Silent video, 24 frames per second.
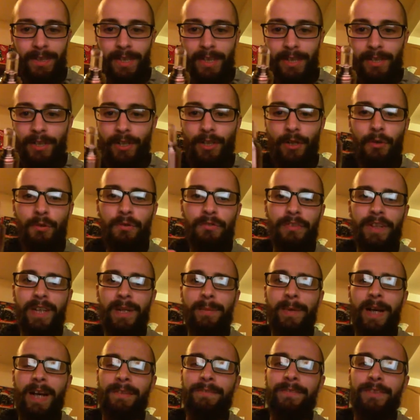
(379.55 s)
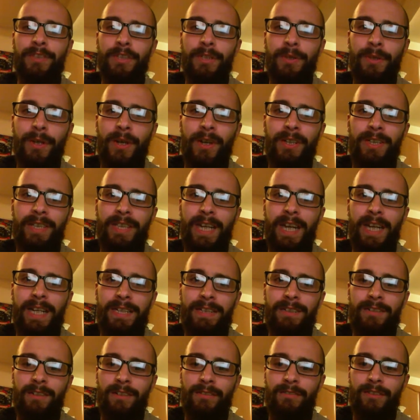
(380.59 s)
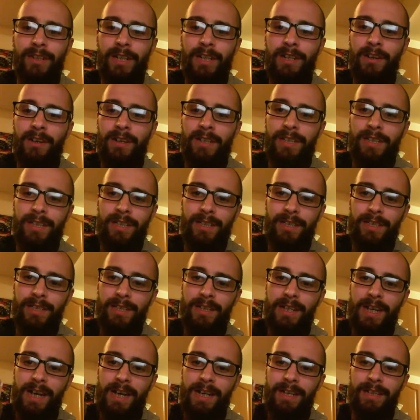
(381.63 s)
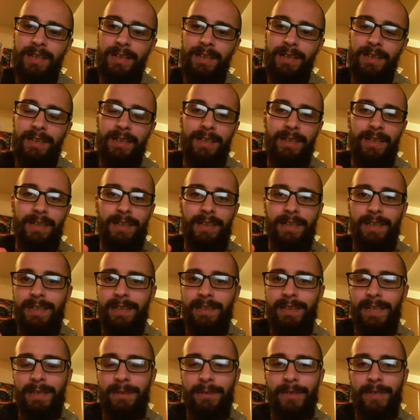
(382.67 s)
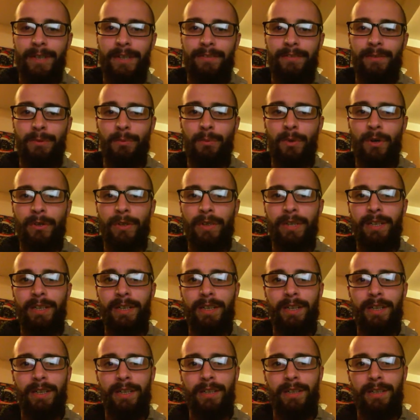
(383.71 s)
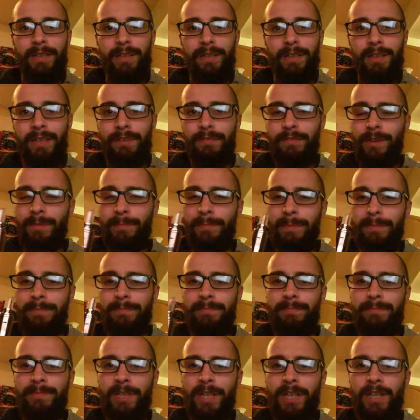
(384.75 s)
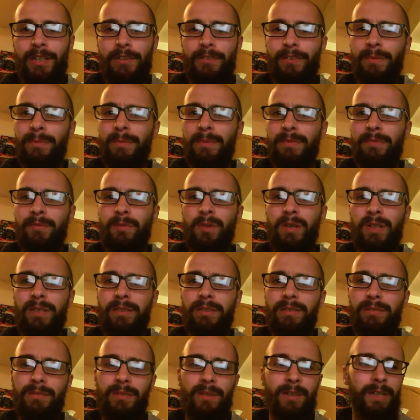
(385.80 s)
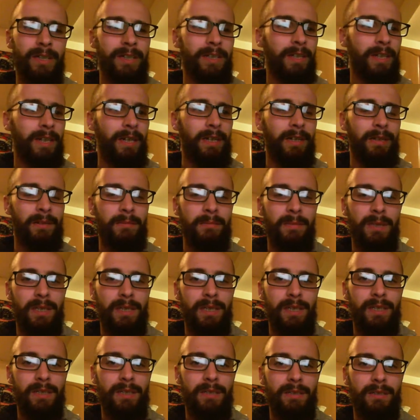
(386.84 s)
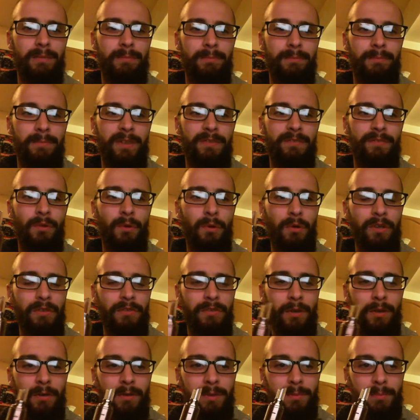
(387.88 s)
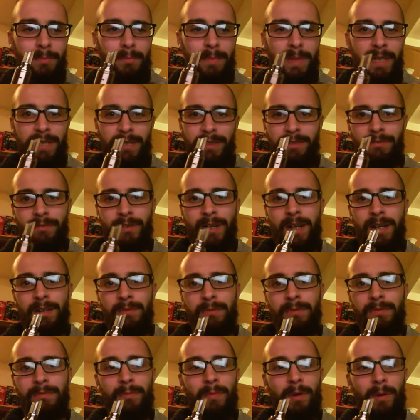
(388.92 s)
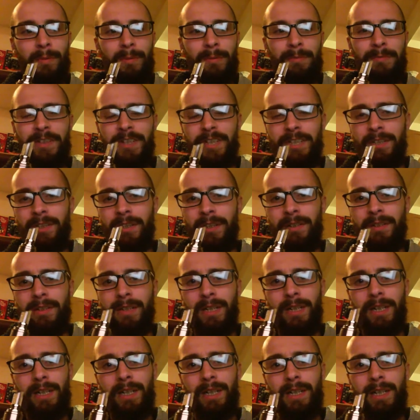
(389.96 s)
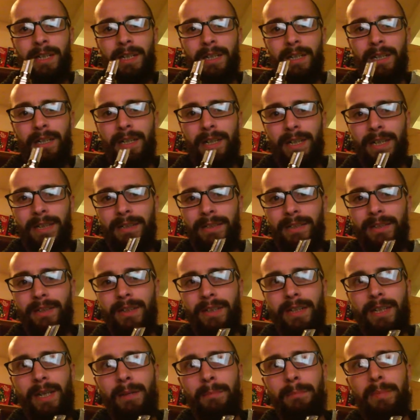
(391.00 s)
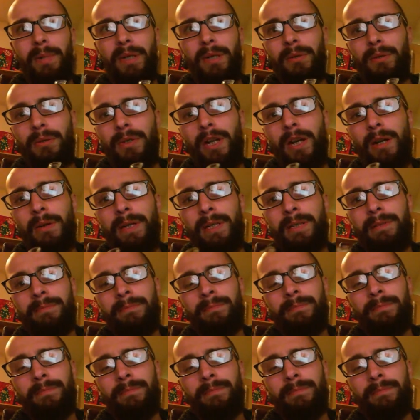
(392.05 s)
the cool thing about having two RDAs that I've realised is that now I don't have to worry if I'm tinkering with one, right? Because before, if I was messing around with my Mephisto and I couldn't get a build going,